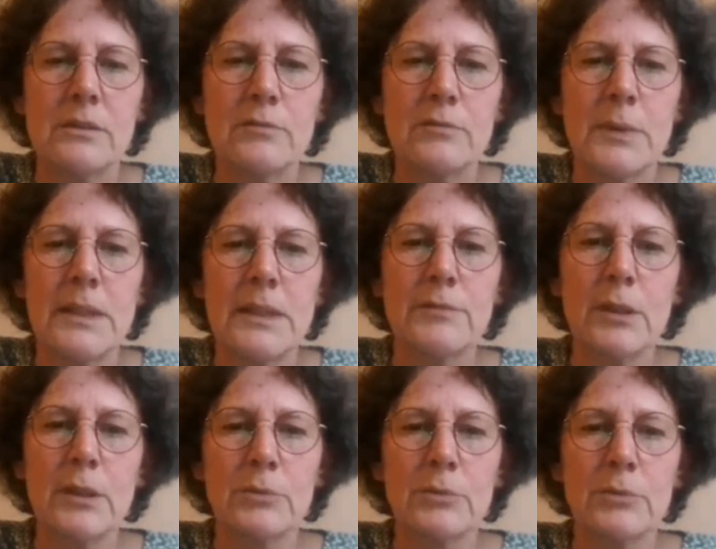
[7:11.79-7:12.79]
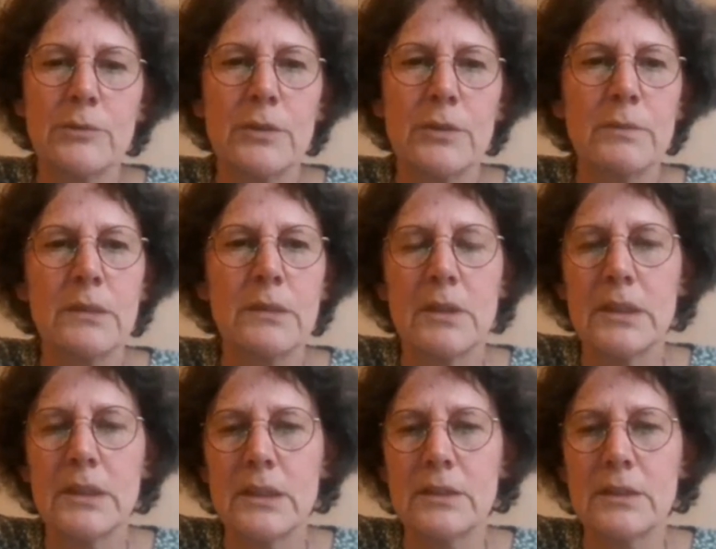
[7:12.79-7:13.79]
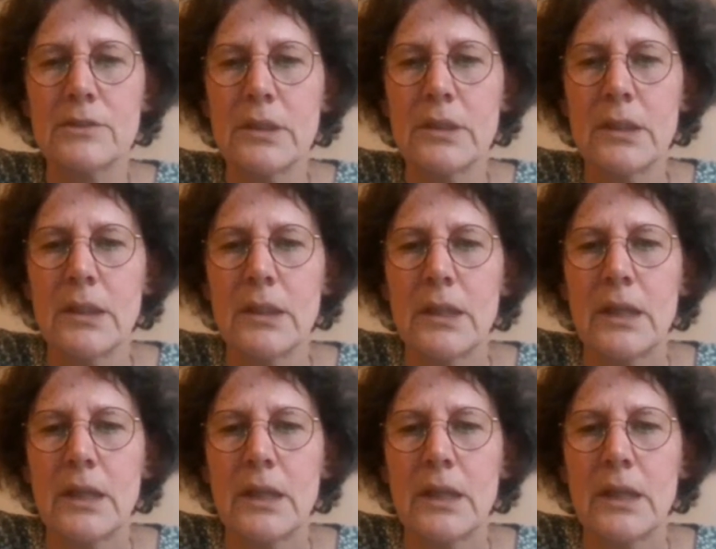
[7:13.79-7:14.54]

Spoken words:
I've been living abroad for 21 years.